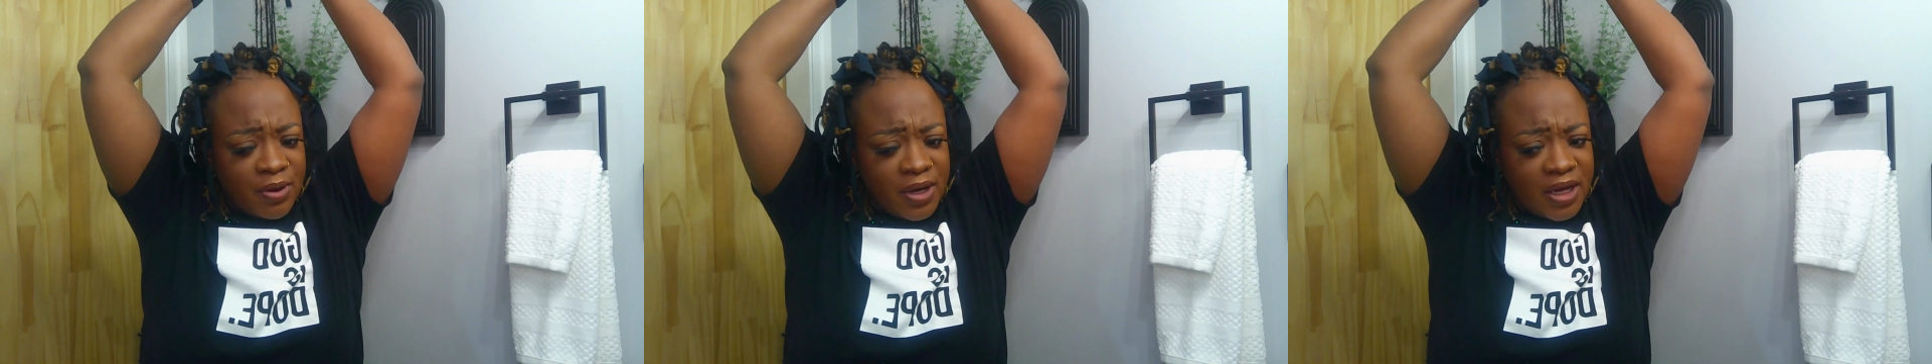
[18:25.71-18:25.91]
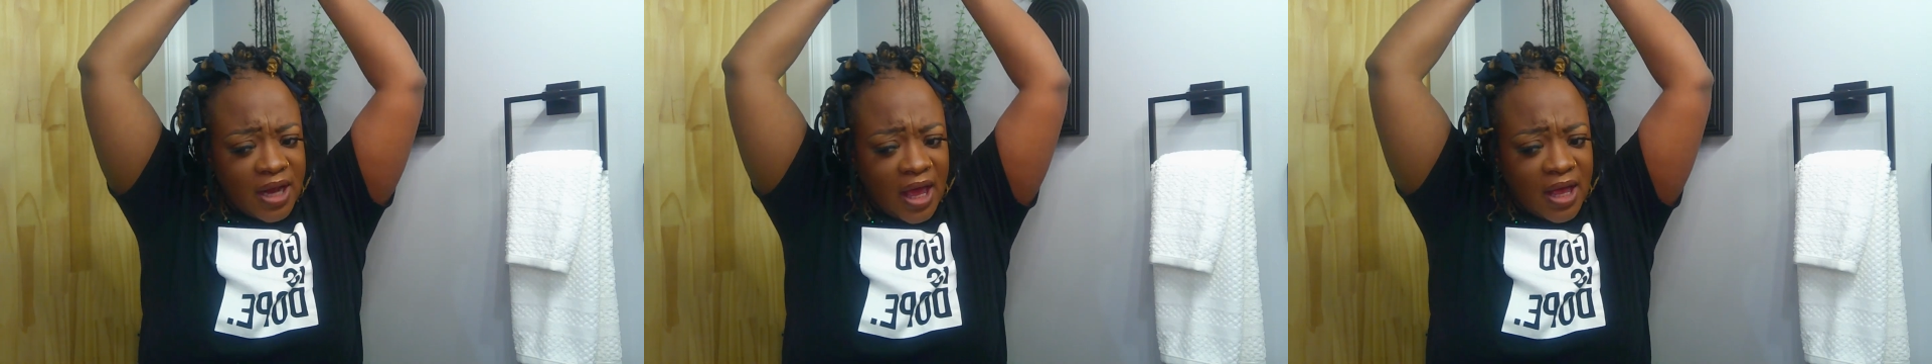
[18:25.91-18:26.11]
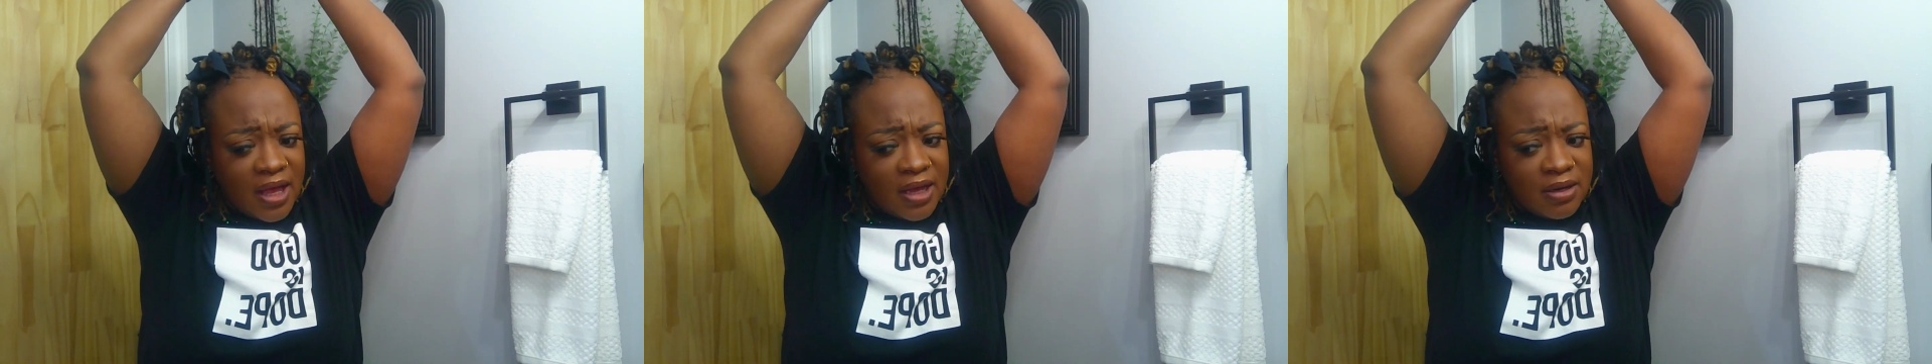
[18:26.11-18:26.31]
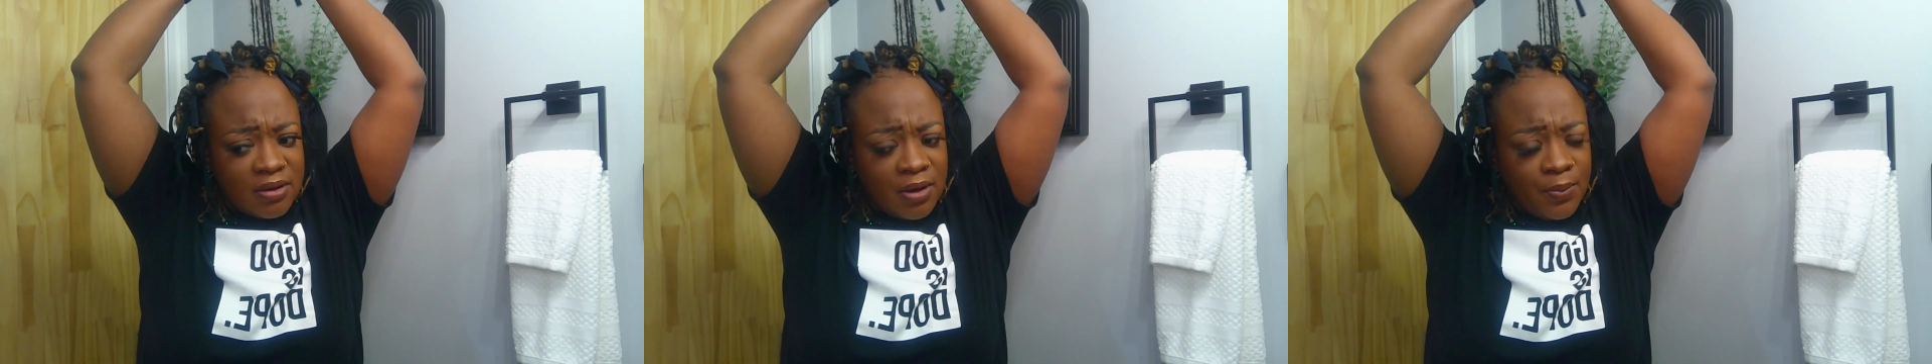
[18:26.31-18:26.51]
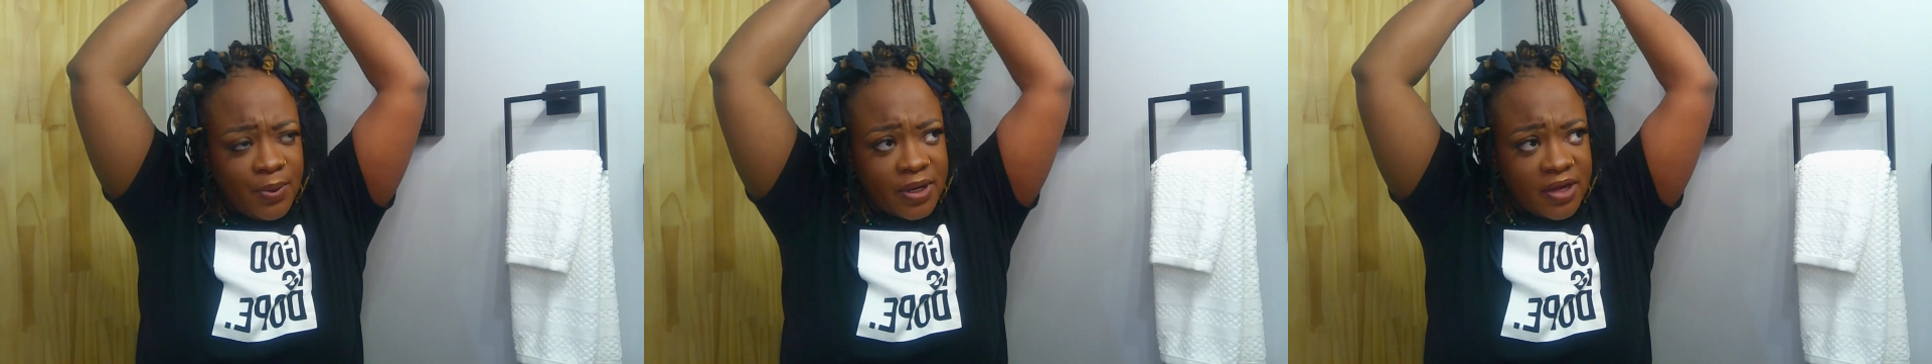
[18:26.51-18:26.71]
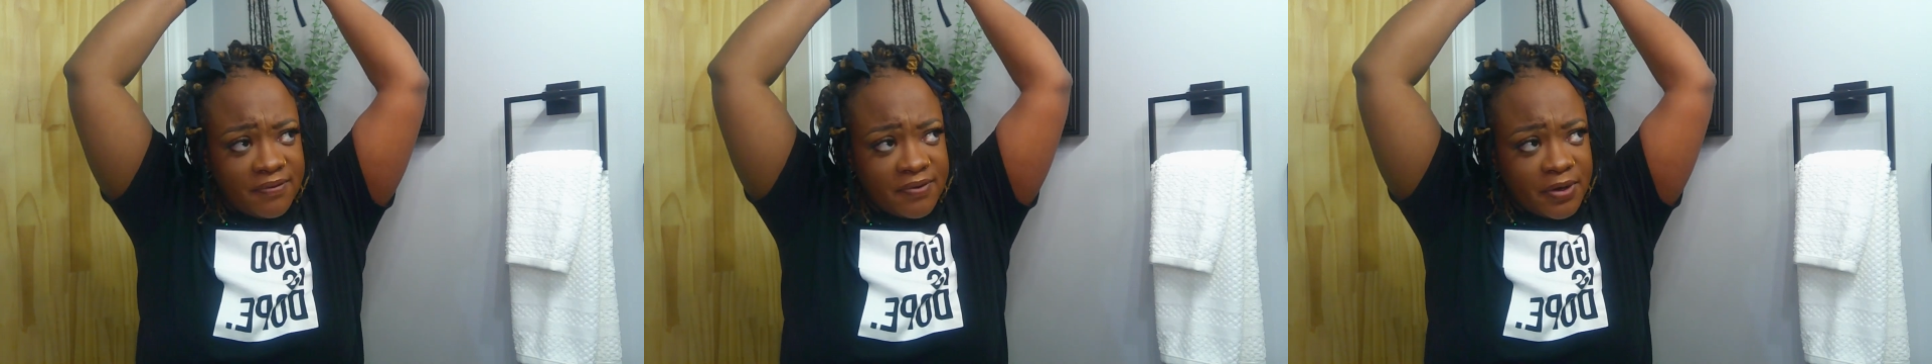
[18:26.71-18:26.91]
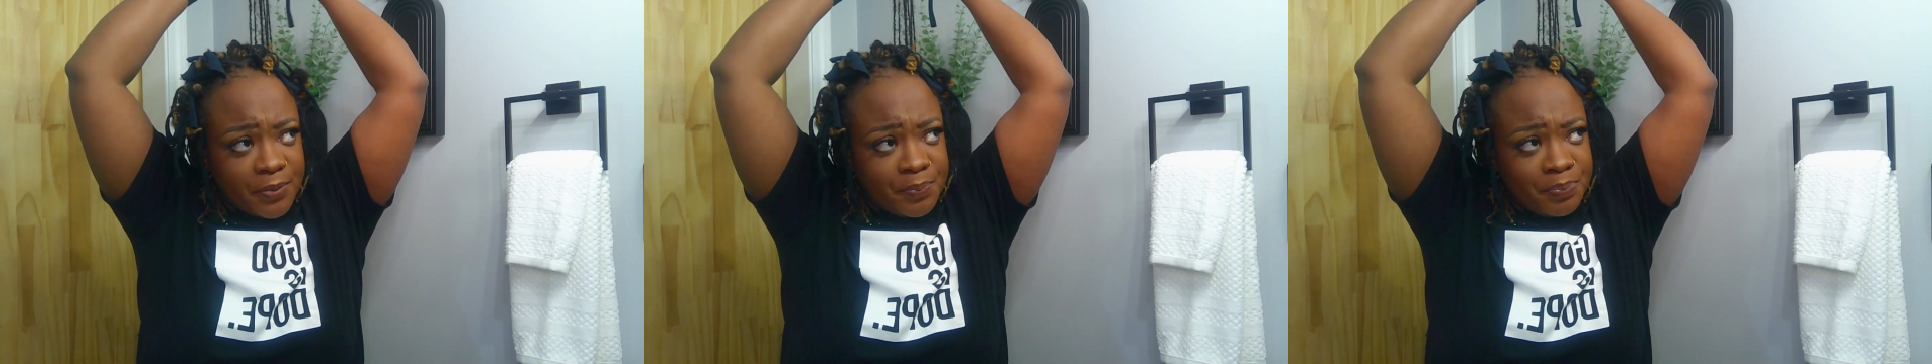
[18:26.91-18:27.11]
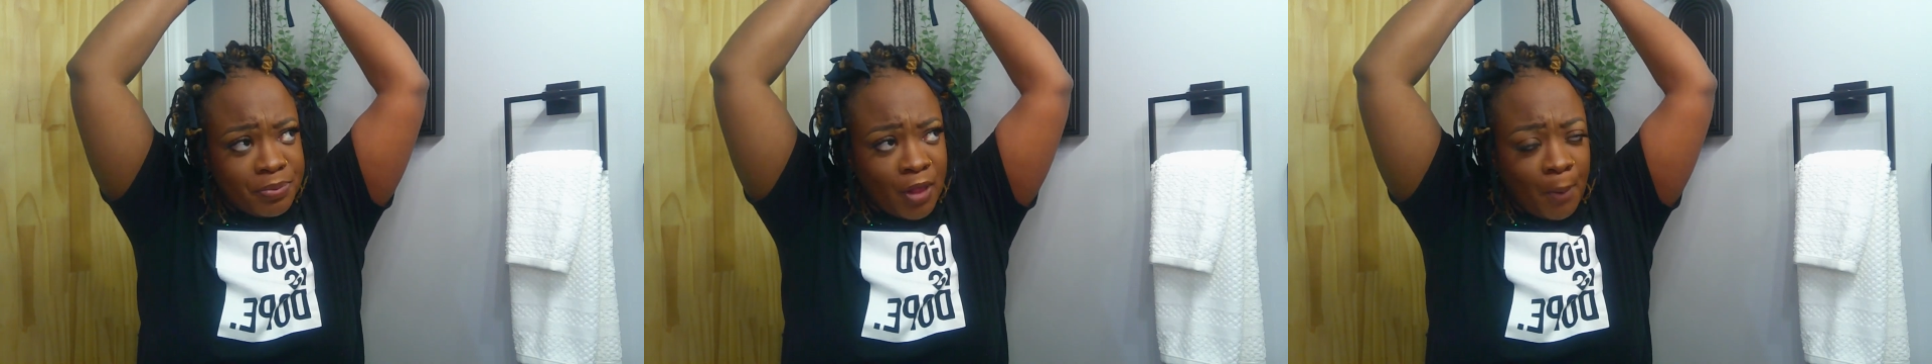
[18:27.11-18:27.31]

39, or whatever.